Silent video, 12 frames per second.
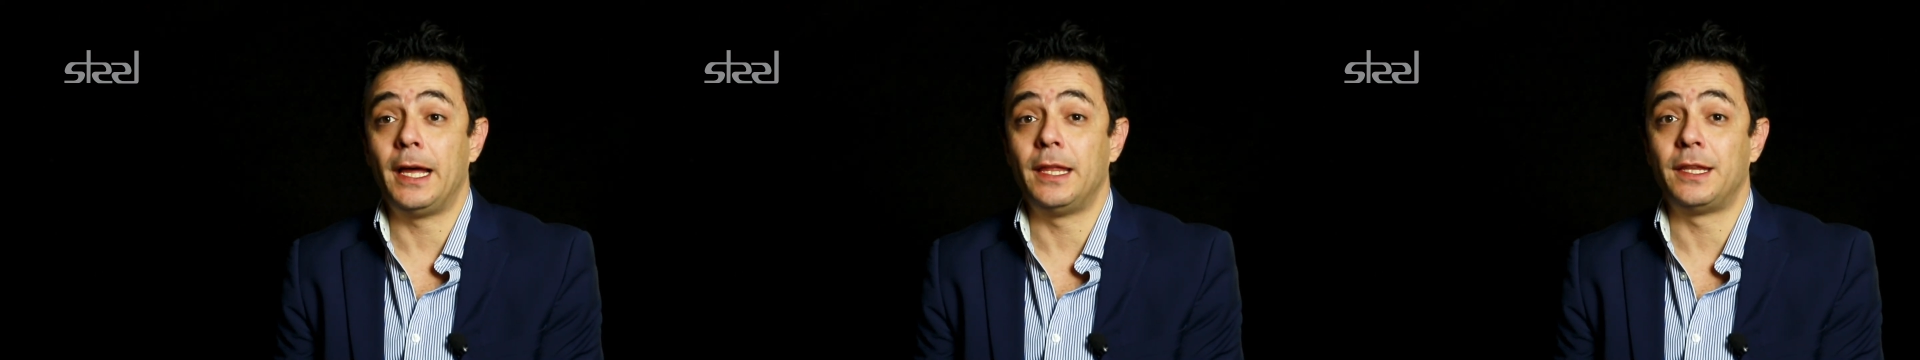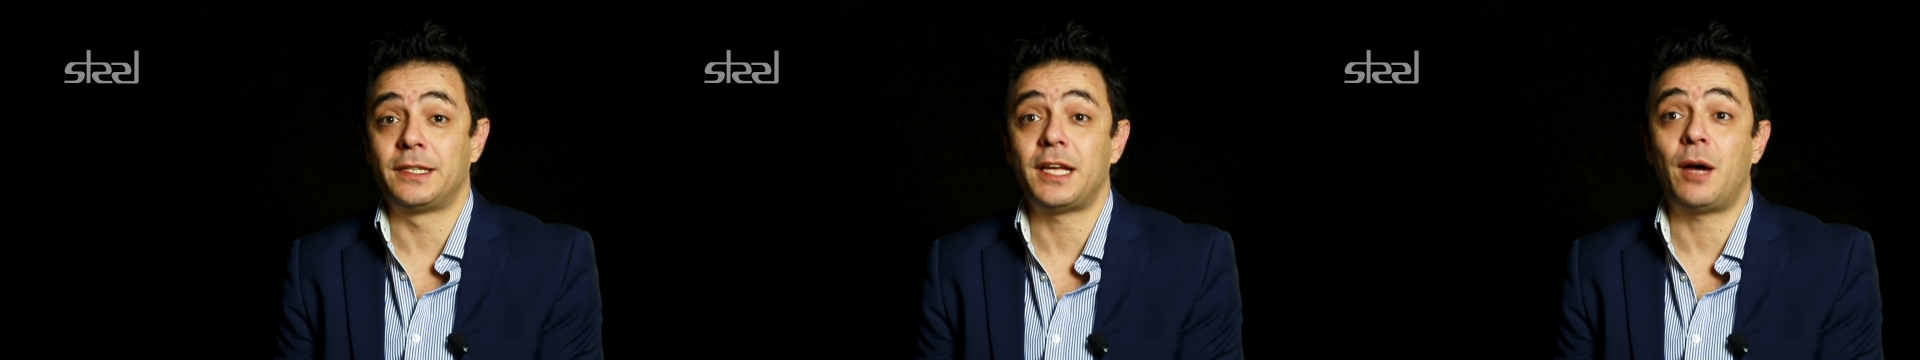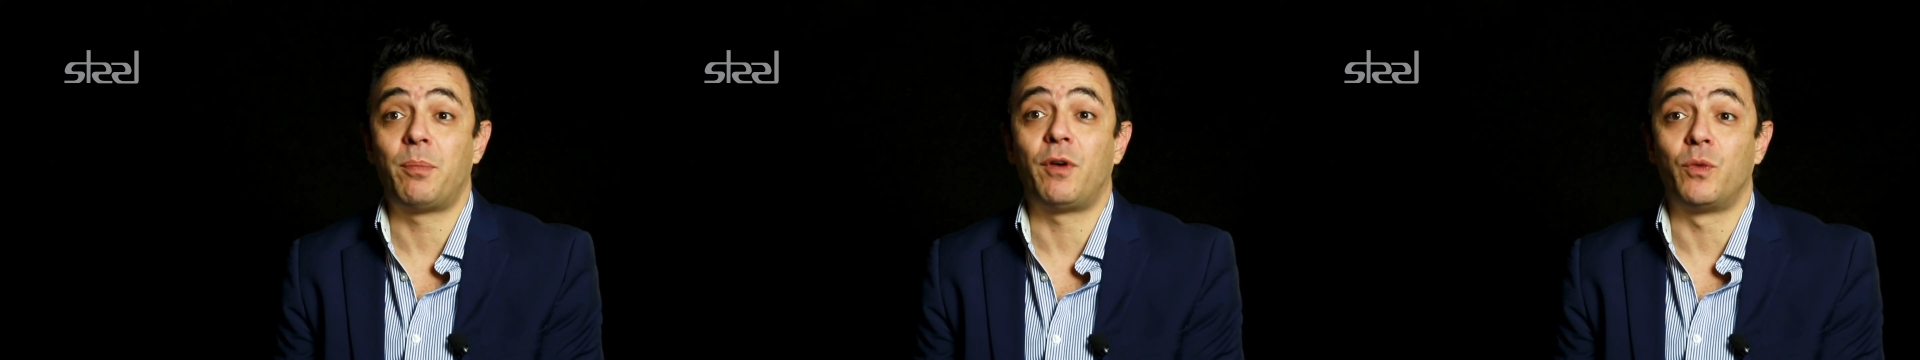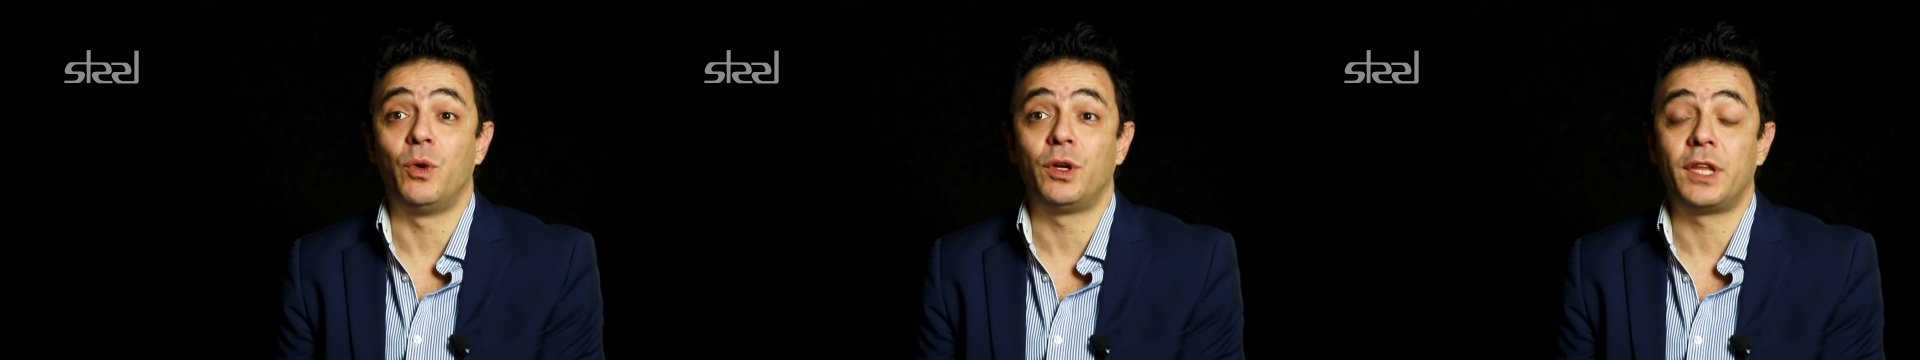the type of
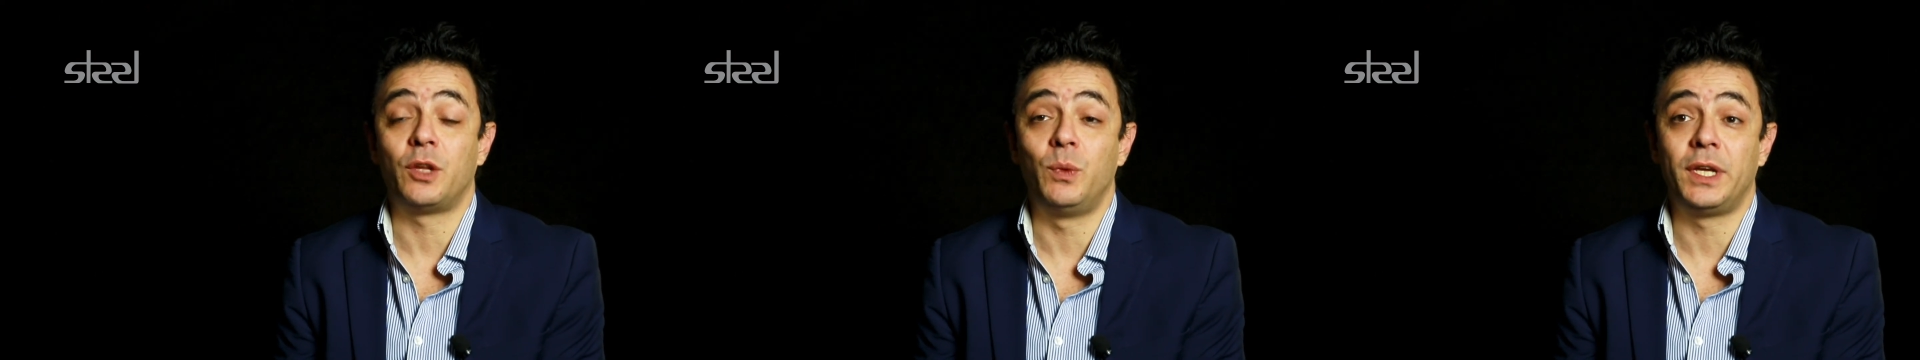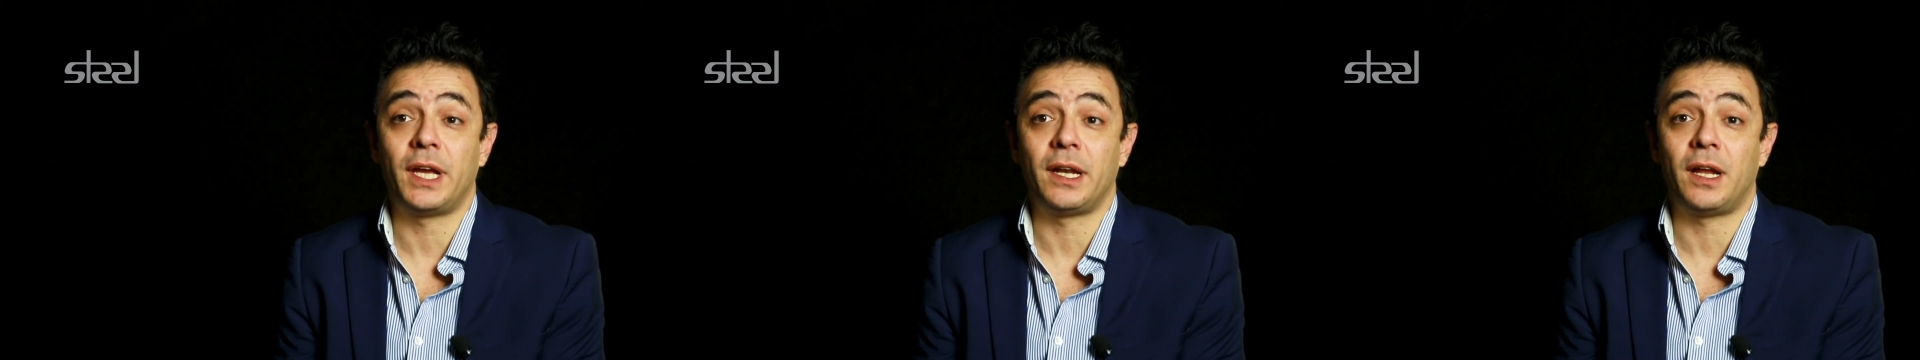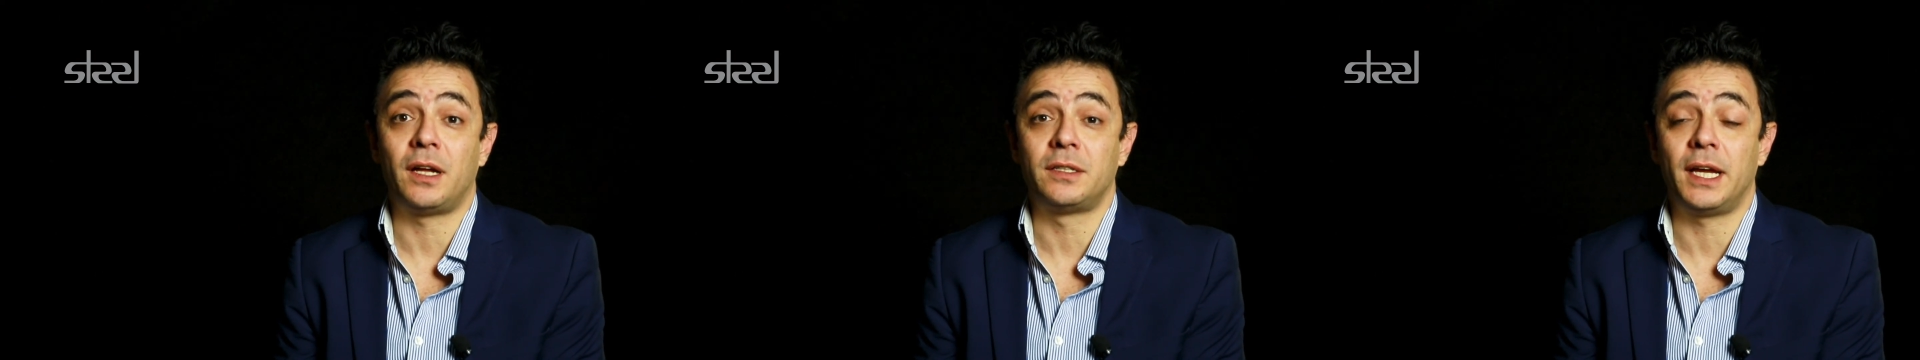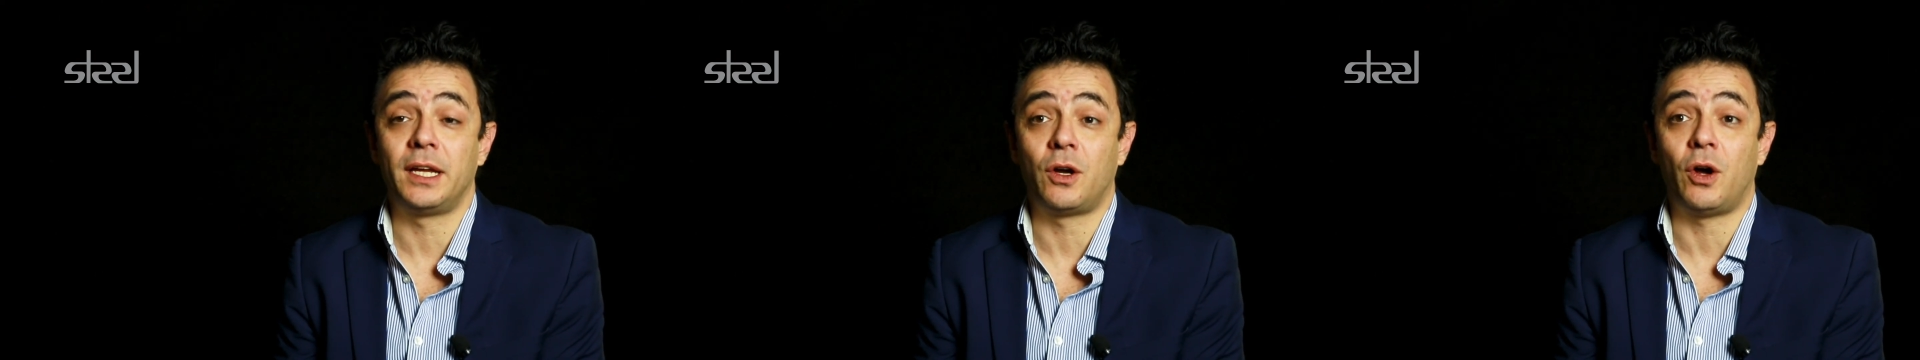work that we can now
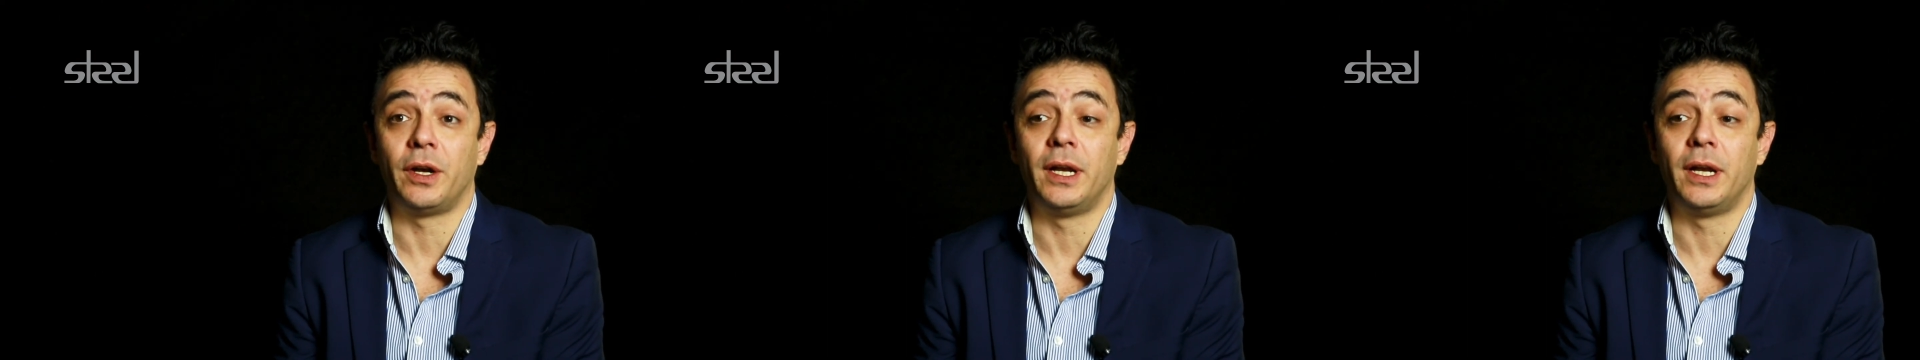take on